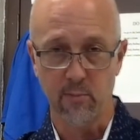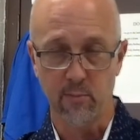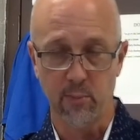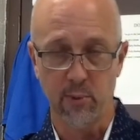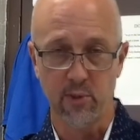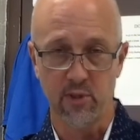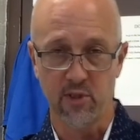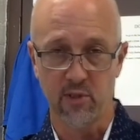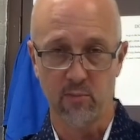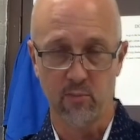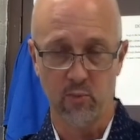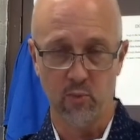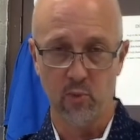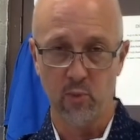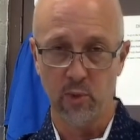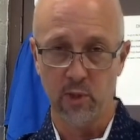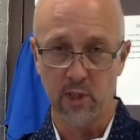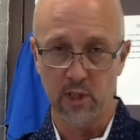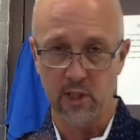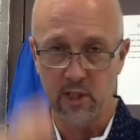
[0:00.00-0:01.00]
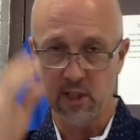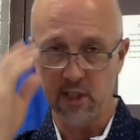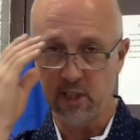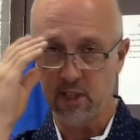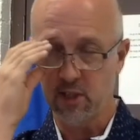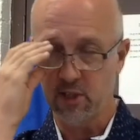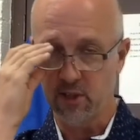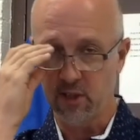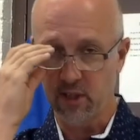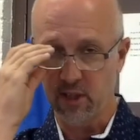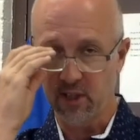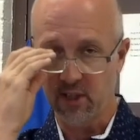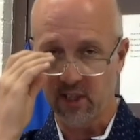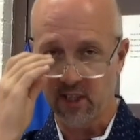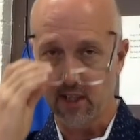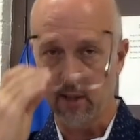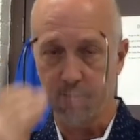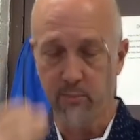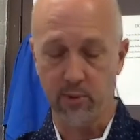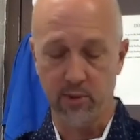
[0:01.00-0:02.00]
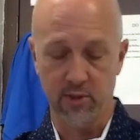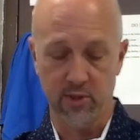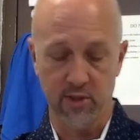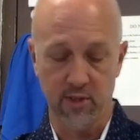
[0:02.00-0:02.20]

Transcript: put some really good examples